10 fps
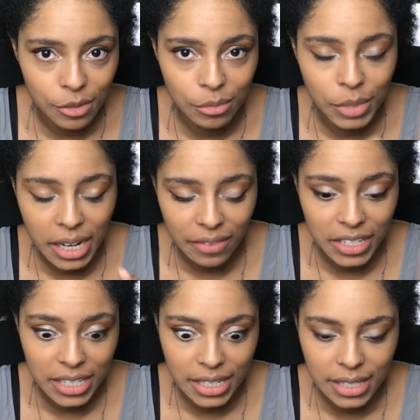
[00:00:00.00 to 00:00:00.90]
would have
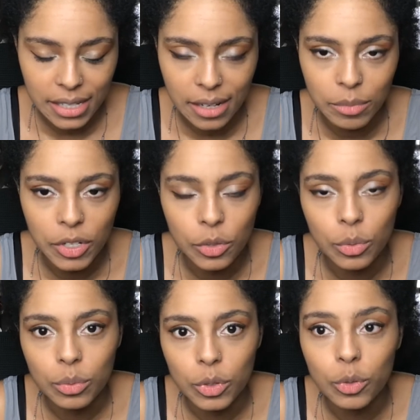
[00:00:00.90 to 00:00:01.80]
to take the time
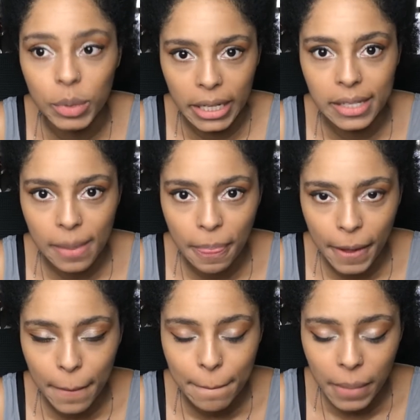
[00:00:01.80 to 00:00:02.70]
to plan
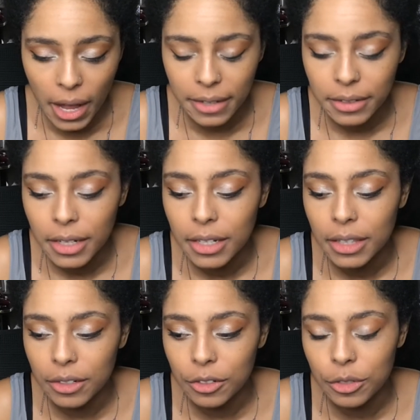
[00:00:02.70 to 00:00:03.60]
something. But
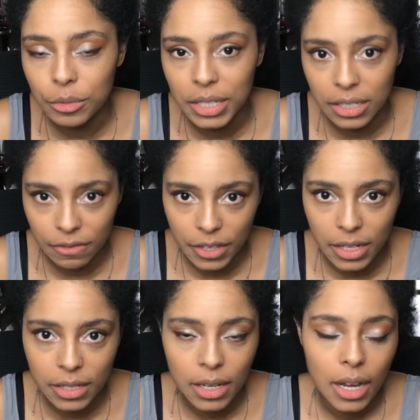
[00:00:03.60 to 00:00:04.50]
there is a reason for
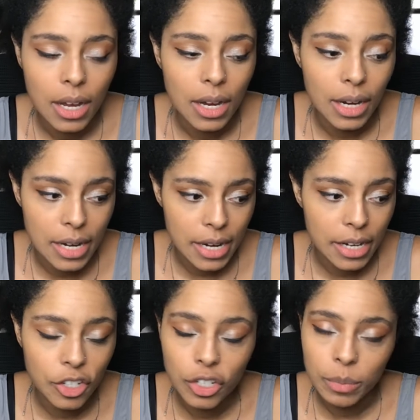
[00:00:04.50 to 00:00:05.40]
this.
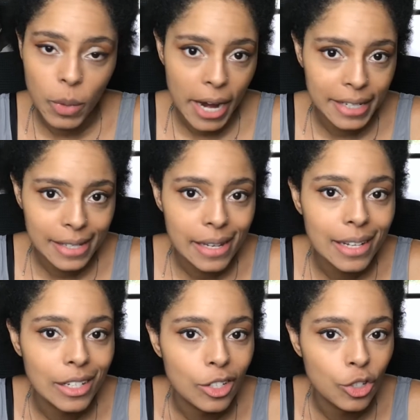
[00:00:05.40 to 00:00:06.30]
ADHD brains
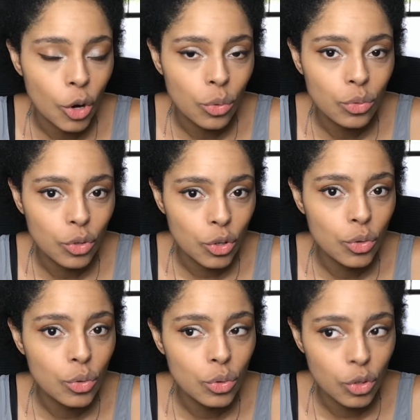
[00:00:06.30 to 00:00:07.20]
don't
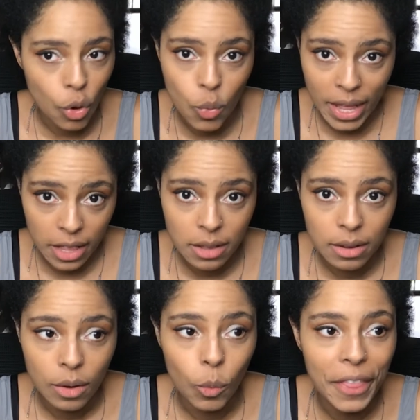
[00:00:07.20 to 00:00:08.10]
do so
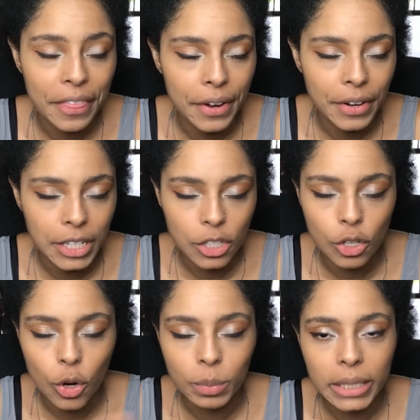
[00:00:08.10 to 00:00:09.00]
well when there is
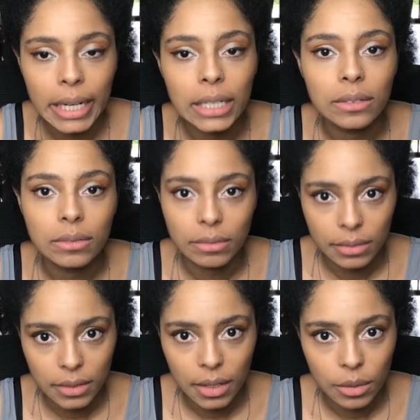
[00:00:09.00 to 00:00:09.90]
no plan.
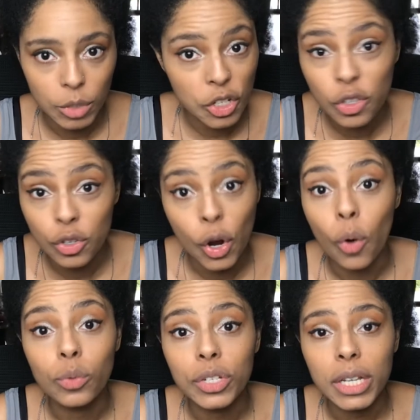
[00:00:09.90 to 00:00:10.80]
We just
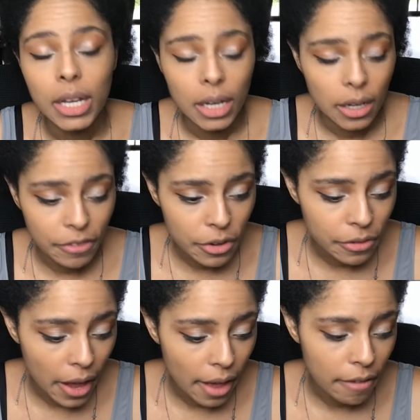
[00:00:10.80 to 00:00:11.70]
don't. If you've
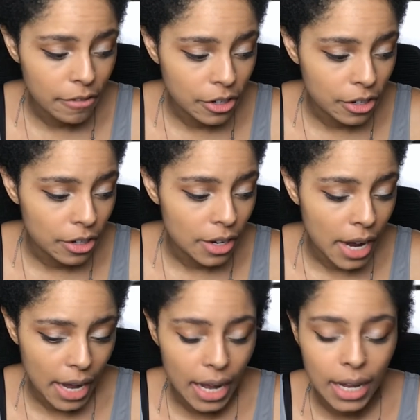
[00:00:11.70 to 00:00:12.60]
ever
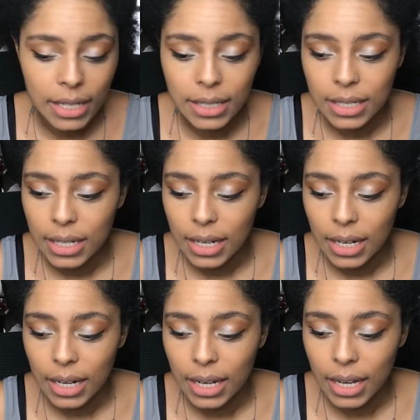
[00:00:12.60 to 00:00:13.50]
had
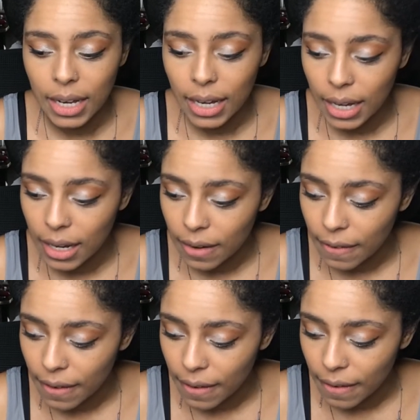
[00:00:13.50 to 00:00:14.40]
a
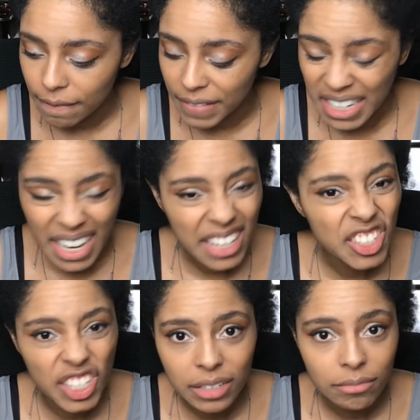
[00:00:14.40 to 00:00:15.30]

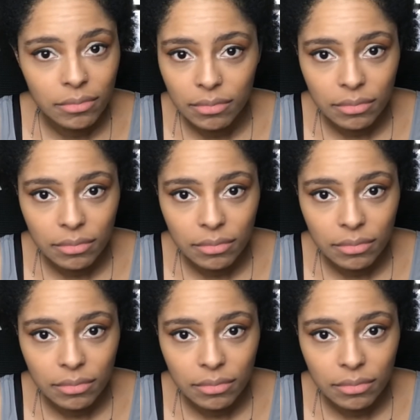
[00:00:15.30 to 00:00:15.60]
vacation